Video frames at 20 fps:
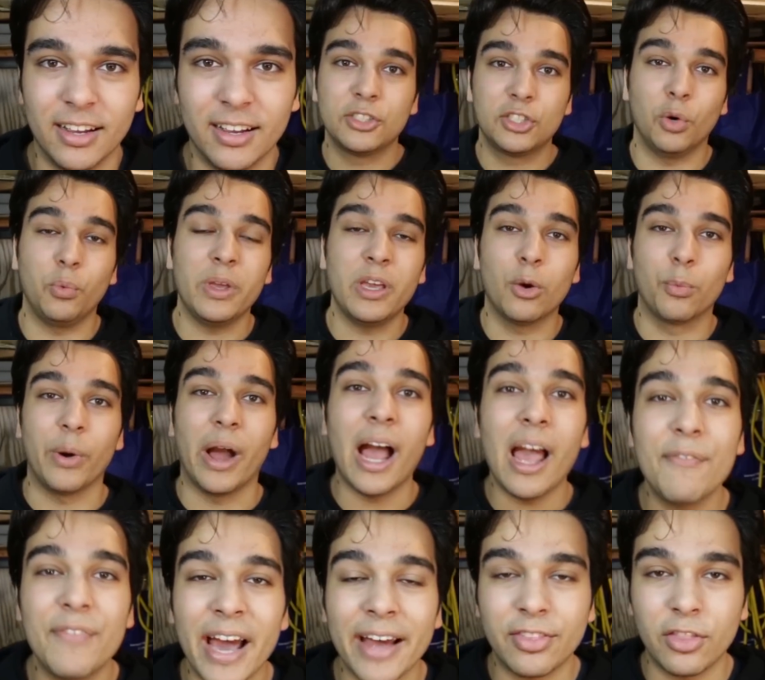So we
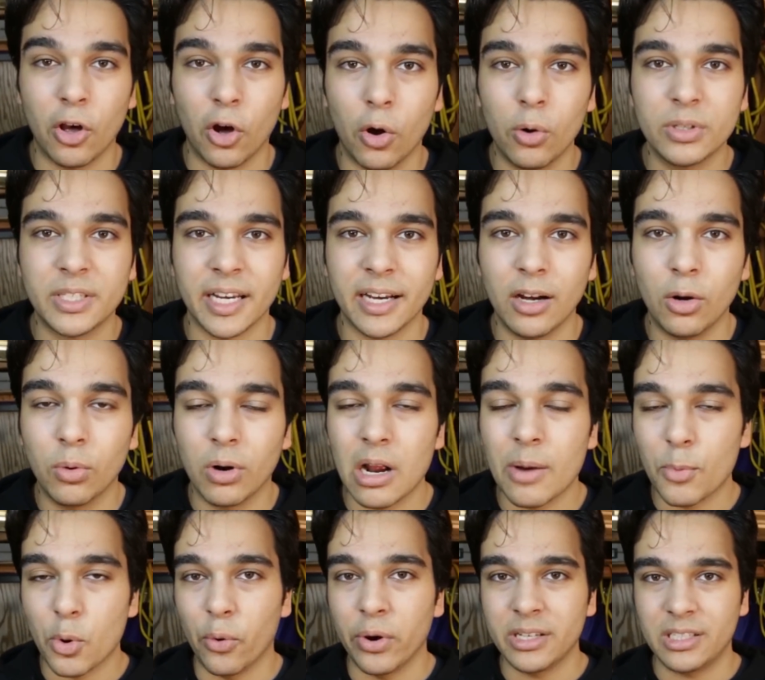arrive at the hotel where
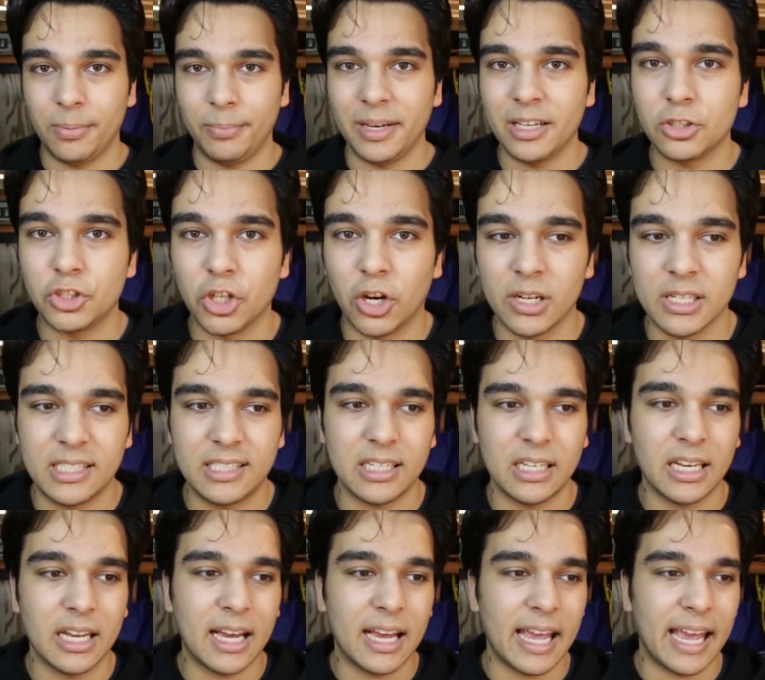I'm going to meet John
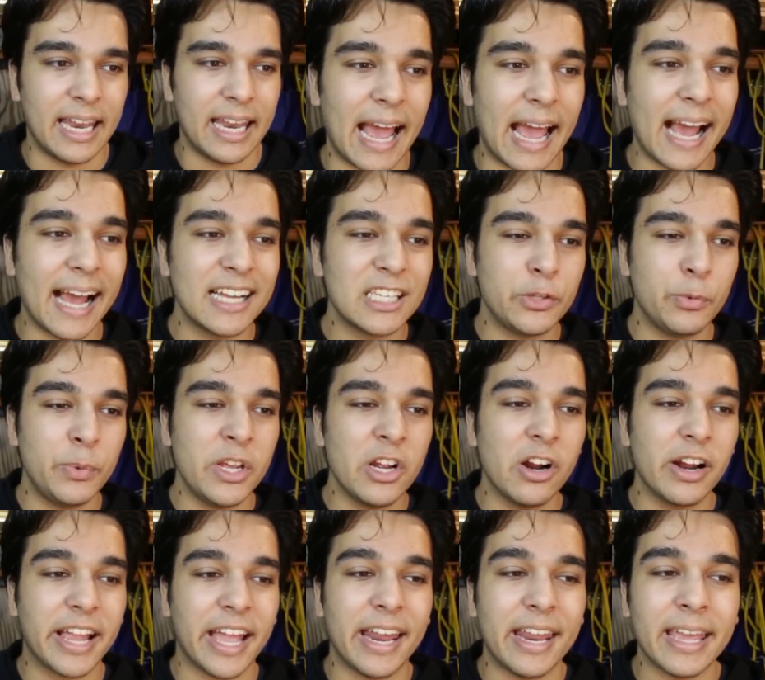Cena, as we
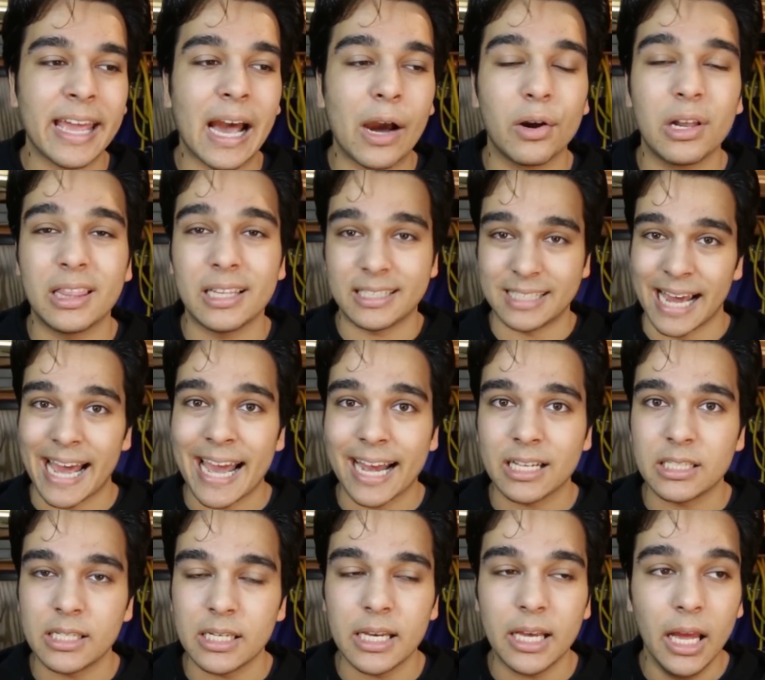are getting out of the
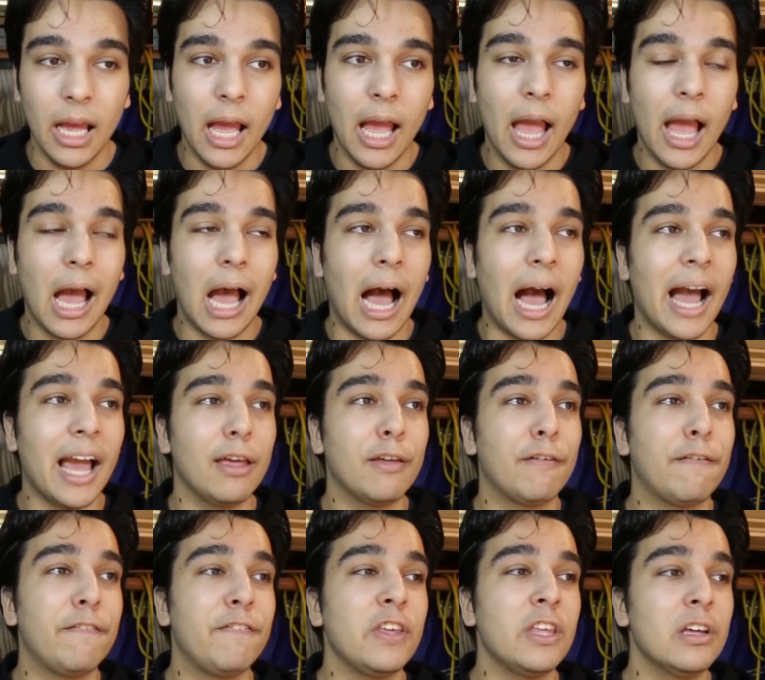taxi, I
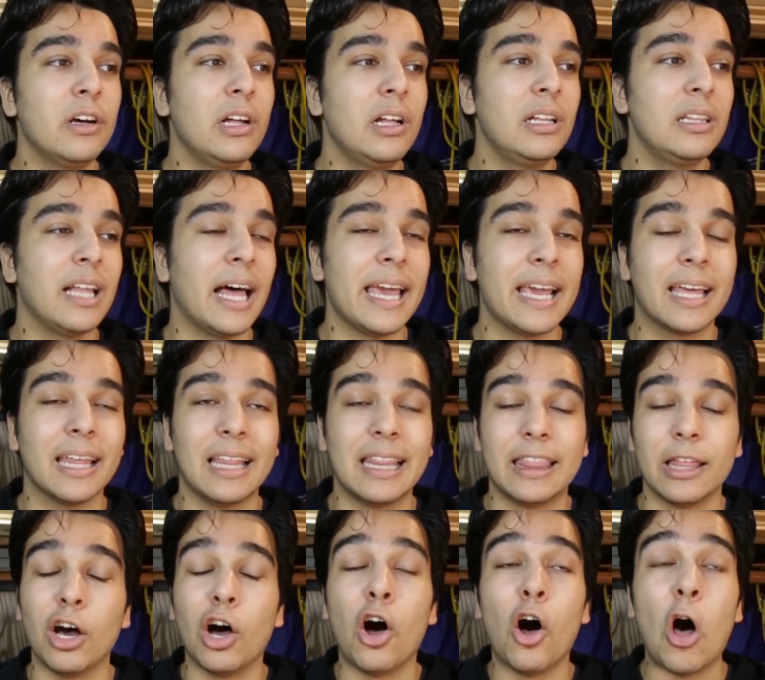feel like
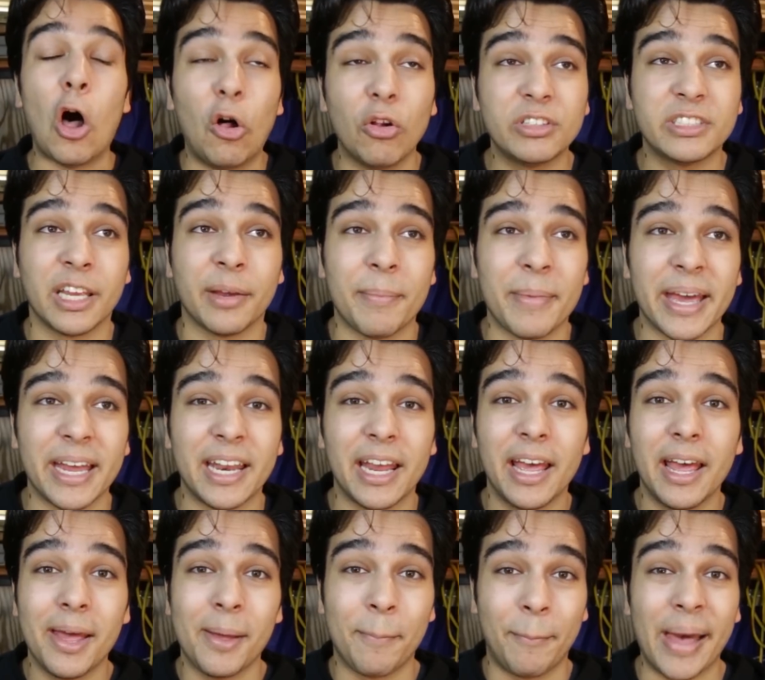the ultimate
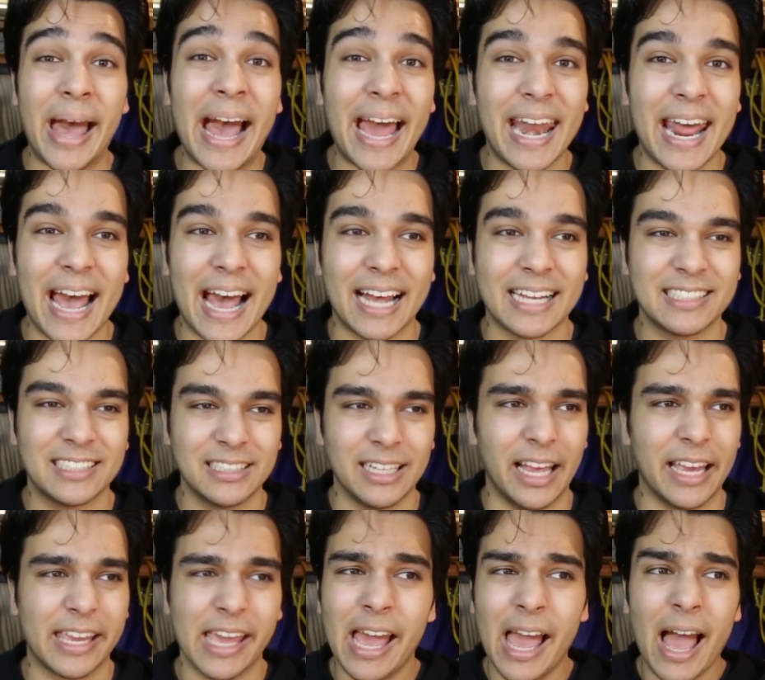badass.
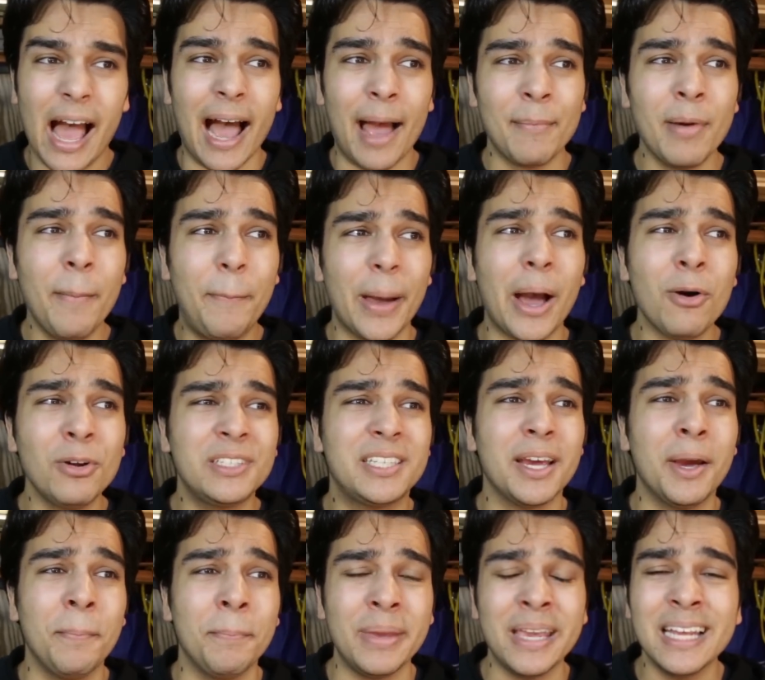Like, I'm about
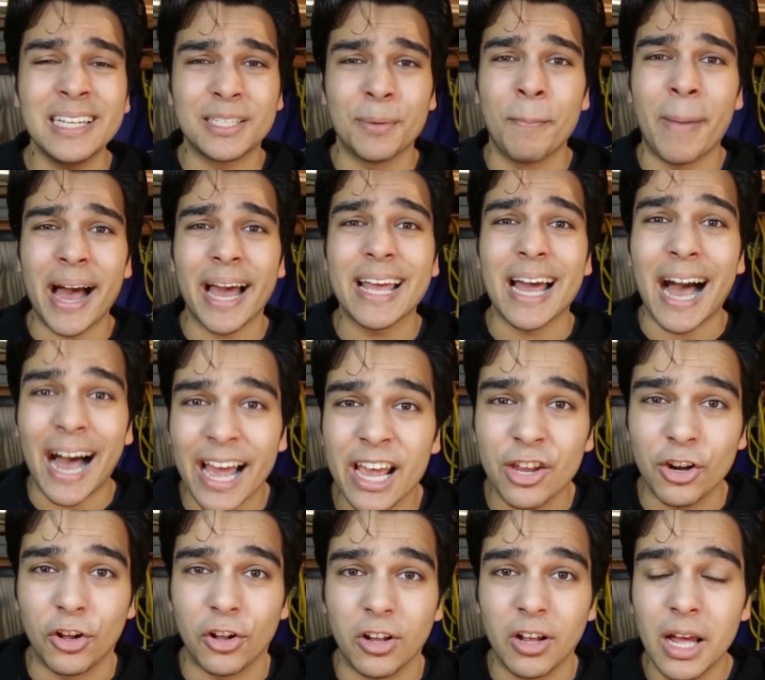to meet my
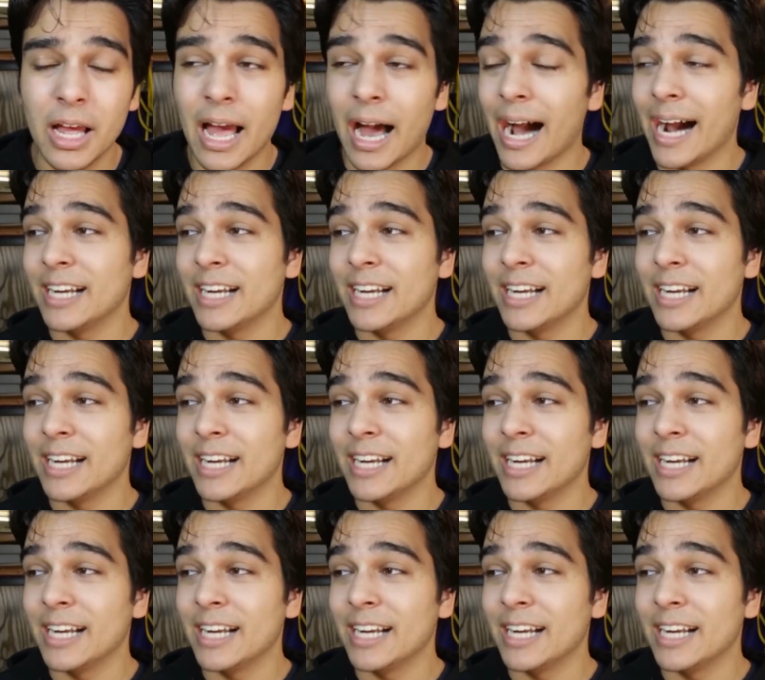idol.